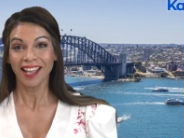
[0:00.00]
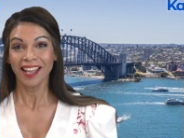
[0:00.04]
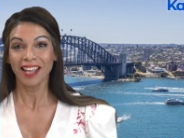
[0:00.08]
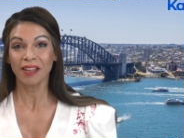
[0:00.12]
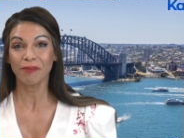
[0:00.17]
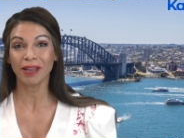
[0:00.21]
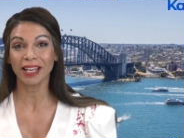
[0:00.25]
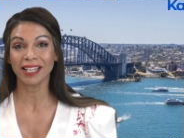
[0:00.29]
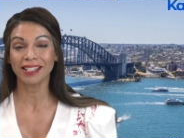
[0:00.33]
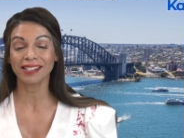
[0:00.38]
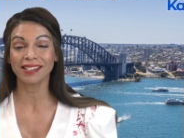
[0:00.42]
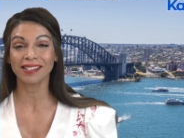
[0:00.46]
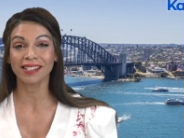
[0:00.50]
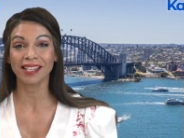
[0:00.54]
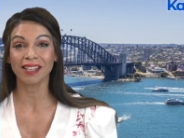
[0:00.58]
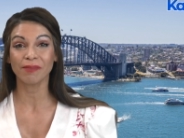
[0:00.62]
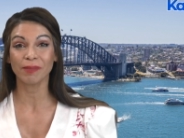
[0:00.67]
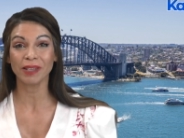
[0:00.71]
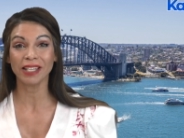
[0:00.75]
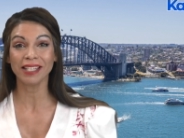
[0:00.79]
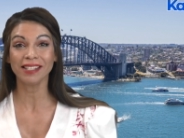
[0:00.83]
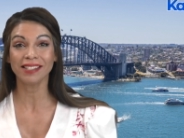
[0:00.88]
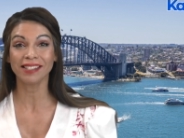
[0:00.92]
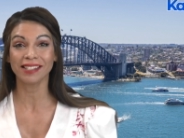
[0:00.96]
It may
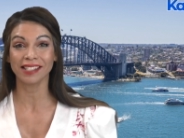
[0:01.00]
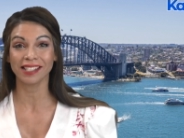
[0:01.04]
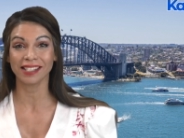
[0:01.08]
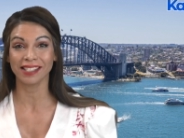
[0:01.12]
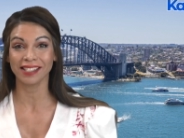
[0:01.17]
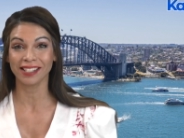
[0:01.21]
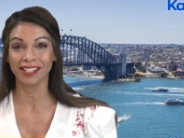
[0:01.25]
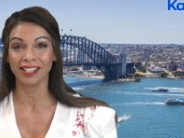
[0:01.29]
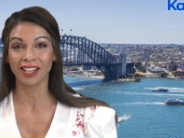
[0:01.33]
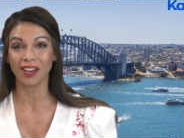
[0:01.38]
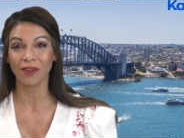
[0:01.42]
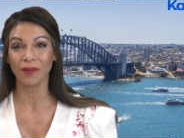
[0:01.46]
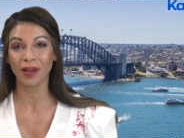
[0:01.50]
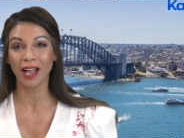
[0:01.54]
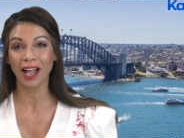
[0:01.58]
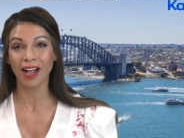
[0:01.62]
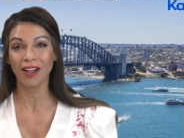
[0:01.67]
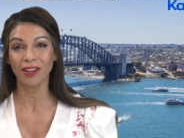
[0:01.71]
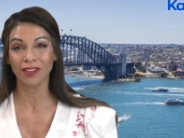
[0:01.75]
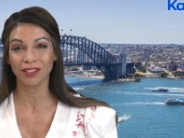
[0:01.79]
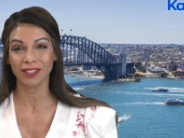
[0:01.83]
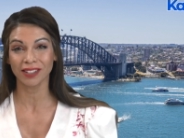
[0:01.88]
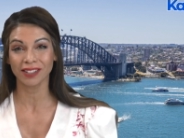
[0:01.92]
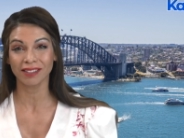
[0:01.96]
seem easy to go
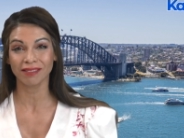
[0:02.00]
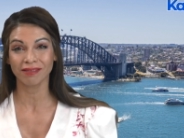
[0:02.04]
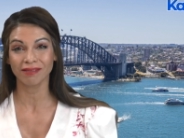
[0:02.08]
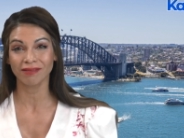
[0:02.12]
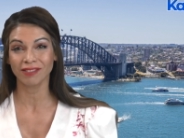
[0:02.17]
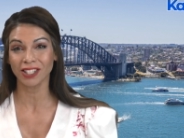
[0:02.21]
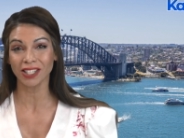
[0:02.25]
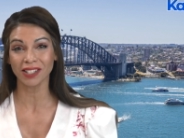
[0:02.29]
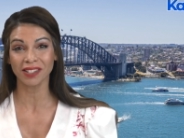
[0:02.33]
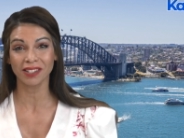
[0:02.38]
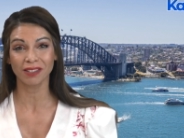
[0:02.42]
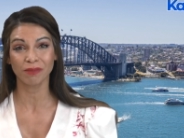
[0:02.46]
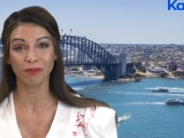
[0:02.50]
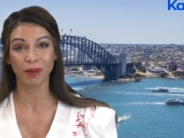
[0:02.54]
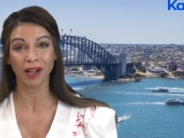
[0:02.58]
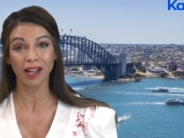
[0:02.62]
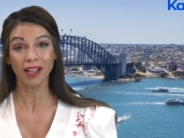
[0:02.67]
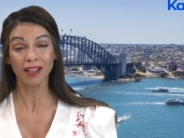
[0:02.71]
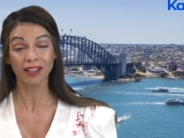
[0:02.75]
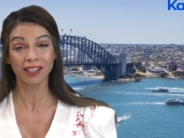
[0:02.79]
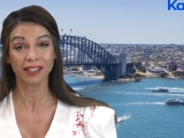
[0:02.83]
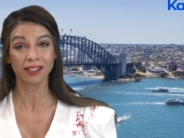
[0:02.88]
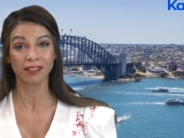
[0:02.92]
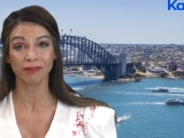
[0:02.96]
out and just
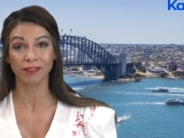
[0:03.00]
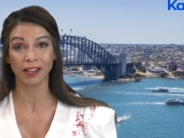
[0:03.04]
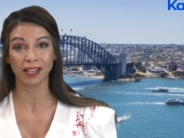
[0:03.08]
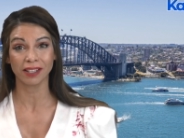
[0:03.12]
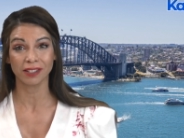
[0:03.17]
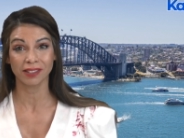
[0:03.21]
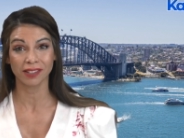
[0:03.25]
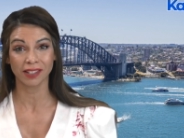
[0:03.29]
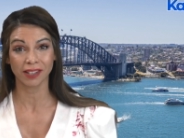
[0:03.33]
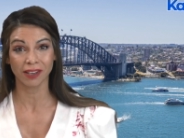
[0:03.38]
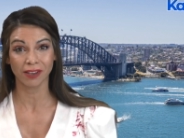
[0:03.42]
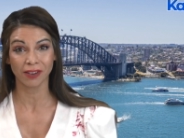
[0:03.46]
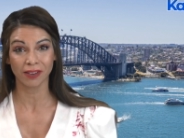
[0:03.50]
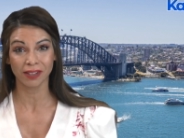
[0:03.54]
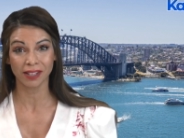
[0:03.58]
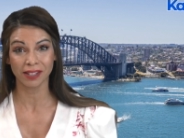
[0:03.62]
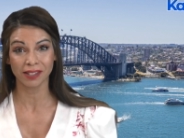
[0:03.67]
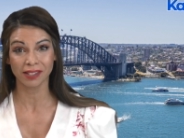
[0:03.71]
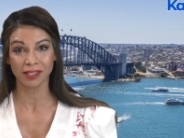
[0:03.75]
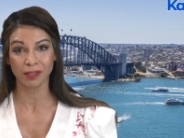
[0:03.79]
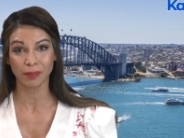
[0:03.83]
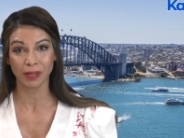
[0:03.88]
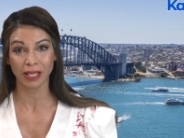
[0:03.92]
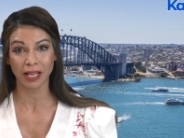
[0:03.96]
buy undervalued
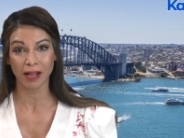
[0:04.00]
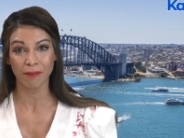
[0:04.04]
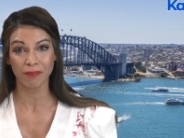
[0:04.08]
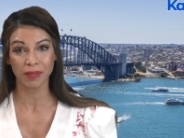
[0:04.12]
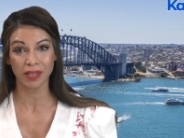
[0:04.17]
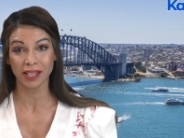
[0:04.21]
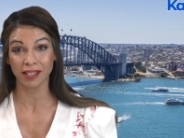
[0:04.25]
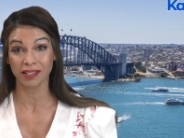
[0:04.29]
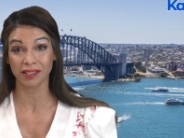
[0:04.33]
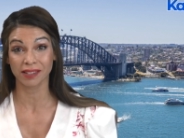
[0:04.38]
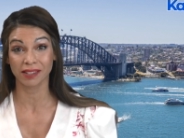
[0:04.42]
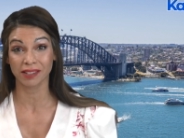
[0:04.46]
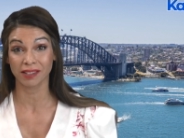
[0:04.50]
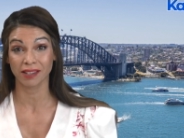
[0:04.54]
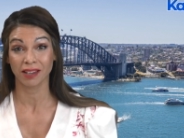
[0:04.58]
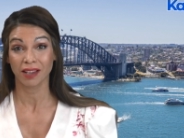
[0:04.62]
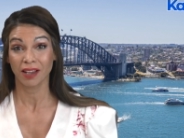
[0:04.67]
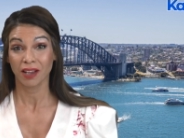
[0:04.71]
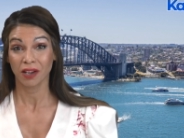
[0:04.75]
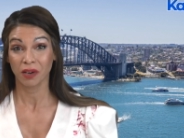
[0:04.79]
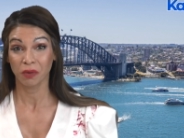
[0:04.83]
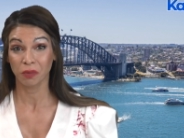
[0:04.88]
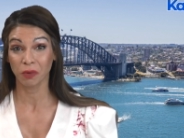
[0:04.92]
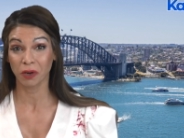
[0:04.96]
securities to become the next
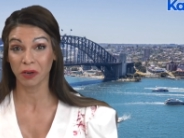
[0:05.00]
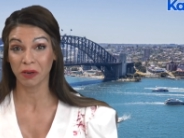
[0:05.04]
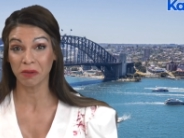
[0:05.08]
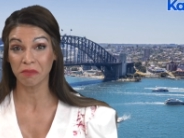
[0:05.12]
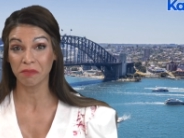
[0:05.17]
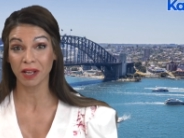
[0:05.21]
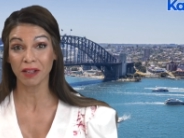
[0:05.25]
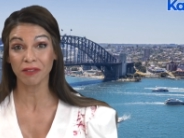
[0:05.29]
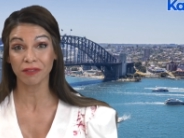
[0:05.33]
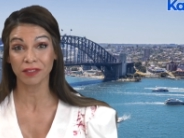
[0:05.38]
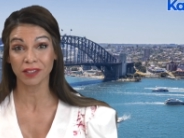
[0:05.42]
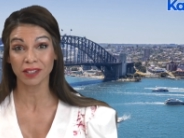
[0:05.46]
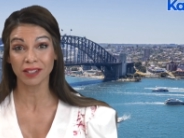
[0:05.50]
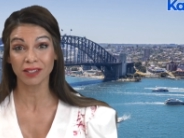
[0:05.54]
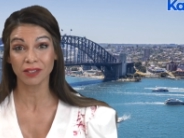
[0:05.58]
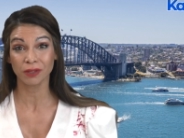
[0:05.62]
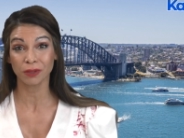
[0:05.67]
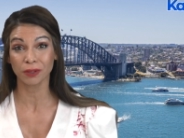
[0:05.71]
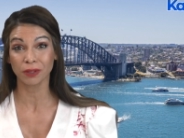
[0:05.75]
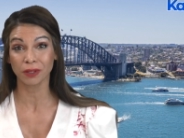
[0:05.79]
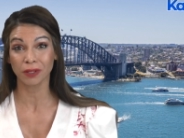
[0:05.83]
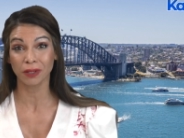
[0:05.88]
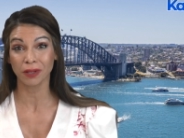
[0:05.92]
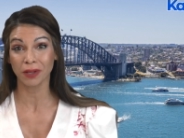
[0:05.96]
Warren Buffett
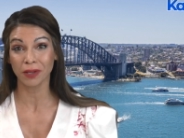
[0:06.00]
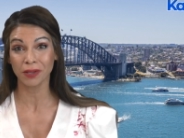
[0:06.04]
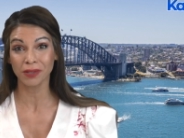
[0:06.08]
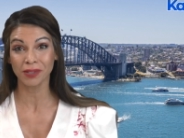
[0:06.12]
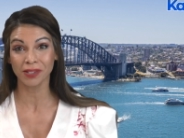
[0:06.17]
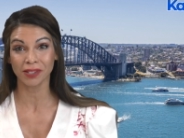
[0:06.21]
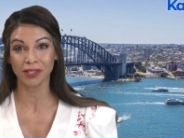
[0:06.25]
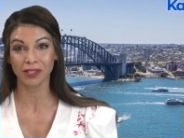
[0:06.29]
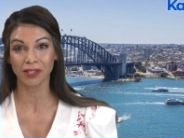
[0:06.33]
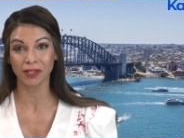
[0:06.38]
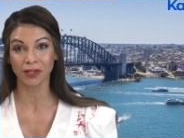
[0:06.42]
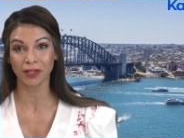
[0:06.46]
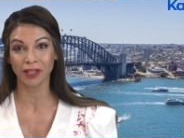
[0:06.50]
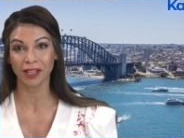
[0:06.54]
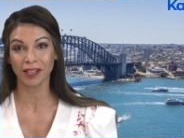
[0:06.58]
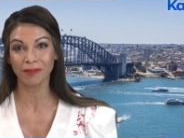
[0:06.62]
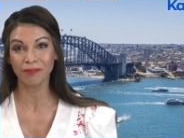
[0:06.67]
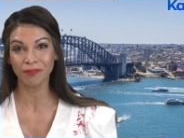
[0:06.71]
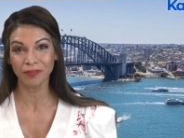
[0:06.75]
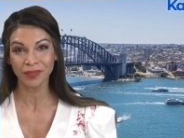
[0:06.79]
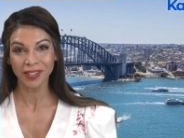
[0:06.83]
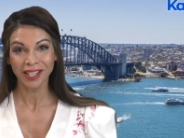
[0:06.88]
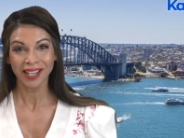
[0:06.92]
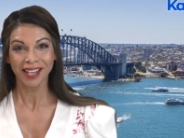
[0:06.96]
or closer to
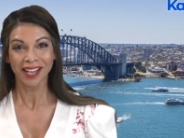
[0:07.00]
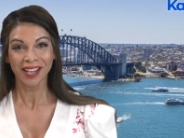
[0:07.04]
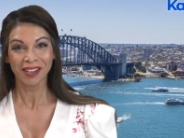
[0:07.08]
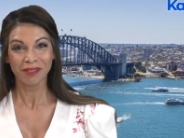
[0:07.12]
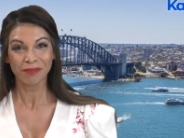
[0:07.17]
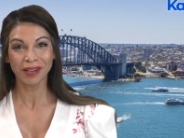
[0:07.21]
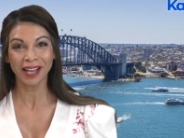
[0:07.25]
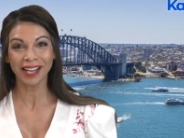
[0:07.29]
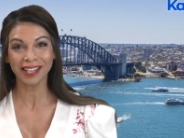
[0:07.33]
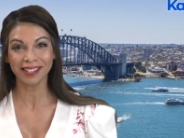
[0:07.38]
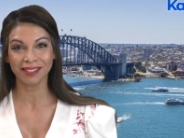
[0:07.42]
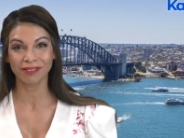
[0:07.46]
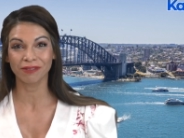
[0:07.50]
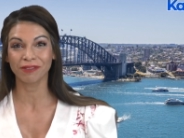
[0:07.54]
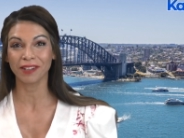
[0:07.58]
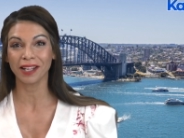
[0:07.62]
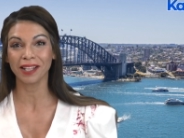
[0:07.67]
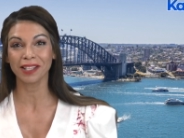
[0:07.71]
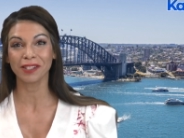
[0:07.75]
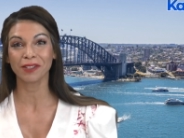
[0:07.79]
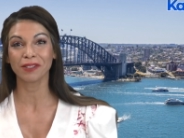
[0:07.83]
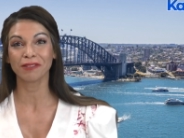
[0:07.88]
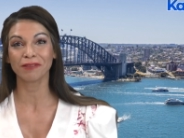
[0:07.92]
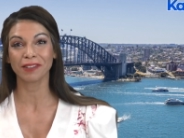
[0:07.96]
him, but
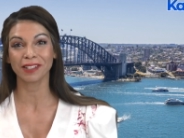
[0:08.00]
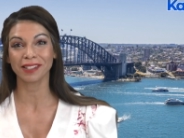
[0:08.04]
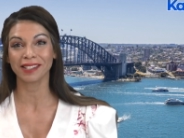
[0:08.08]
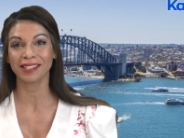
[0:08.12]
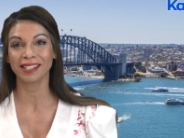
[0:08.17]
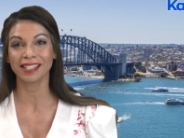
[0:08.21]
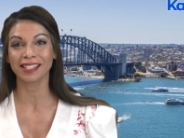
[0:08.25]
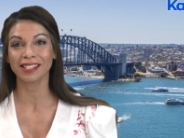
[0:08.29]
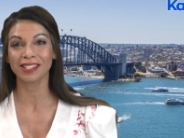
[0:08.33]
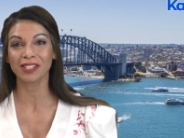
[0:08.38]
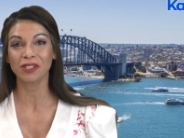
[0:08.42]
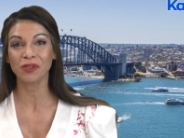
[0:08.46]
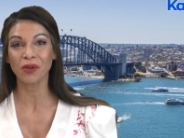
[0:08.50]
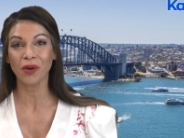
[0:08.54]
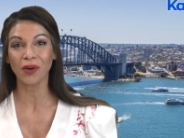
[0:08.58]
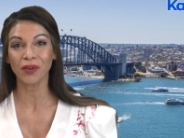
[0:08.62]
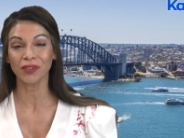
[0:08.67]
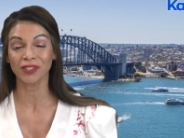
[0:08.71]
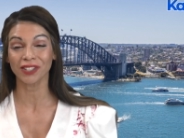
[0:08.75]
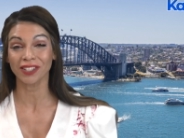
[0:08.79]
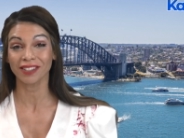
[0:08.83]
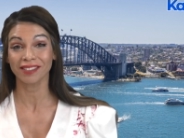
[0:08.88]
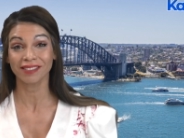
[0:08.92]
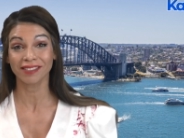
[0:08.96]
value investing is
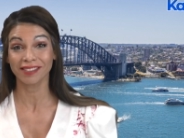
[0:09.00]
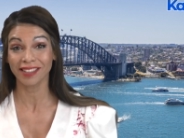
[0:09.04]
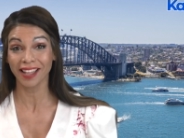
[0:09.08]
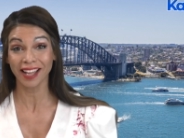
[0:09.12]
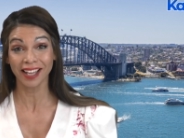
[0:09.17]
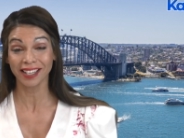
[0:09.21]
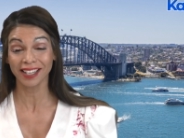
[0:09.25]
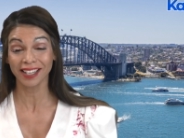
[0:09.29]
not that